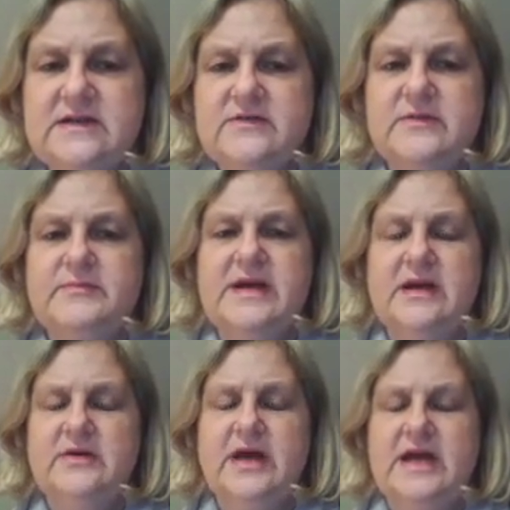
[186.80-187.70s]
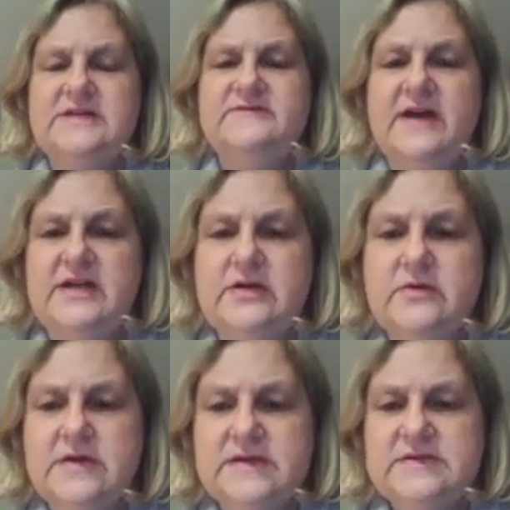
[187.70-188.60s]
the pillowcase value
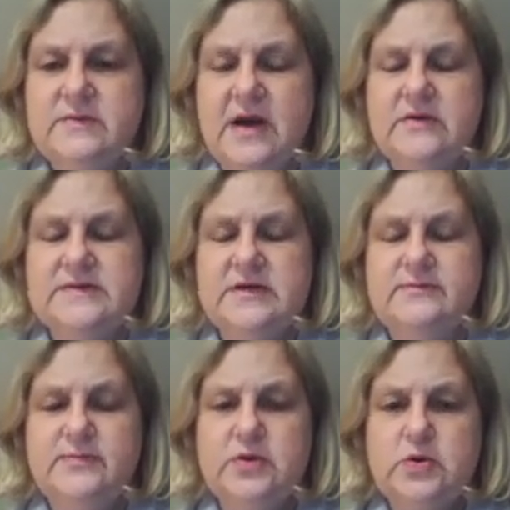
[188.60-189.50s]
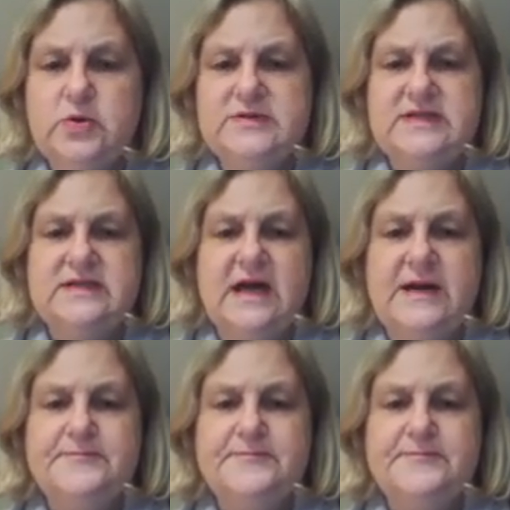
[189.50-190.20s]
as well. So pausing that.